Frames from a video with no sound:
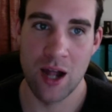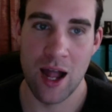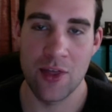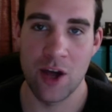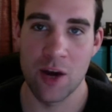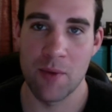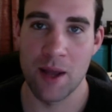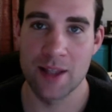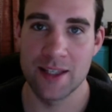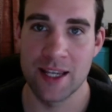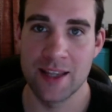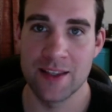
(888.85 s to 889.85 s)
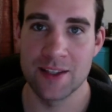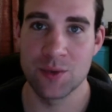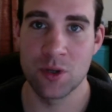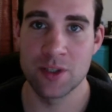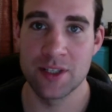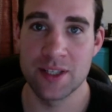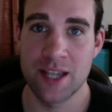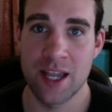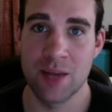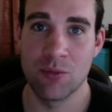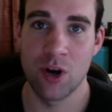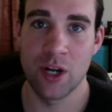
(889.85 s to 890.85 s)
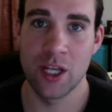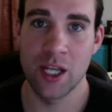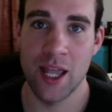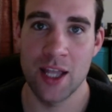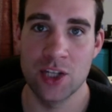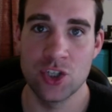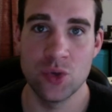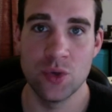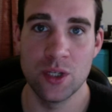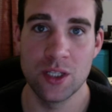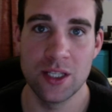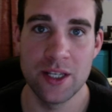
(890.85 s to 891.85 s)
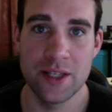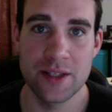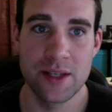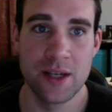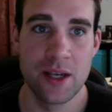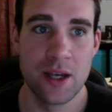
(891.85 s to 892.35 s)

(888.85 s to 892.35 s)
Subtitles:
I thought about taking this one since I am running a shooting list,